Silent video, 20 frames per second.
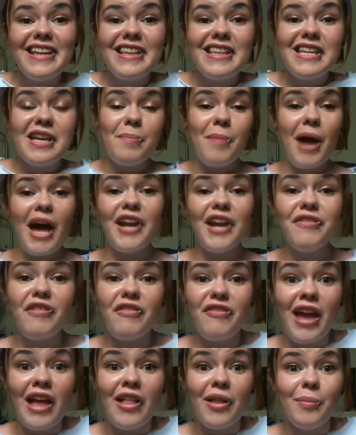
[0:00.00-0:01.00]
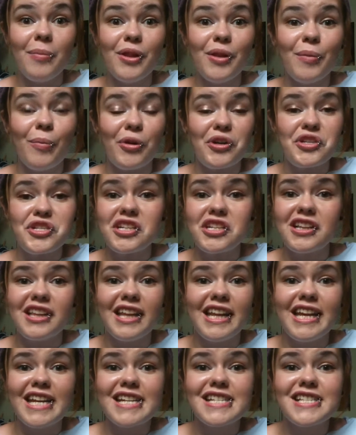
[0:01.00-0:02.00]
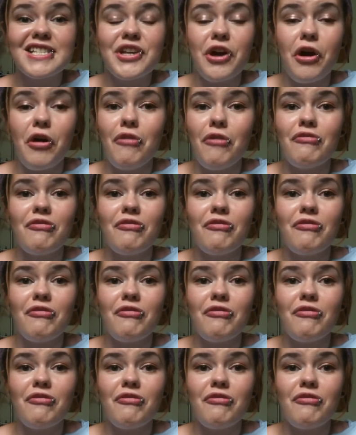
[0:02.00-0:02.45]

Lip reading: the amount of available abortion clinics go